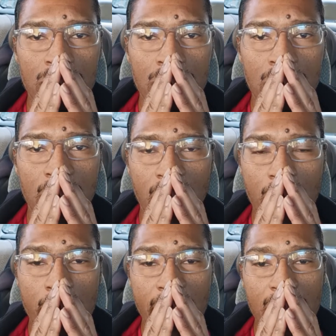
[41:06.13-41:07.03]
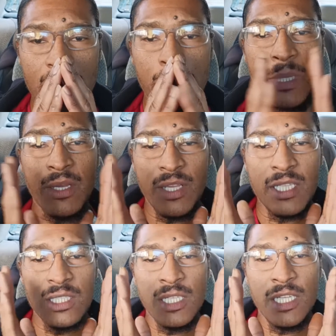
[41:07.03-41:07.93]
They're making
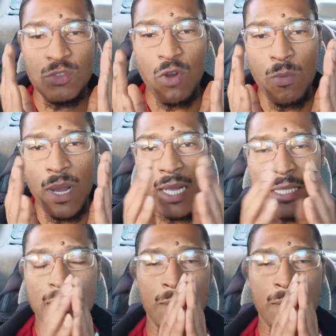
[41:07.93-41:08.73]
billions of these robots.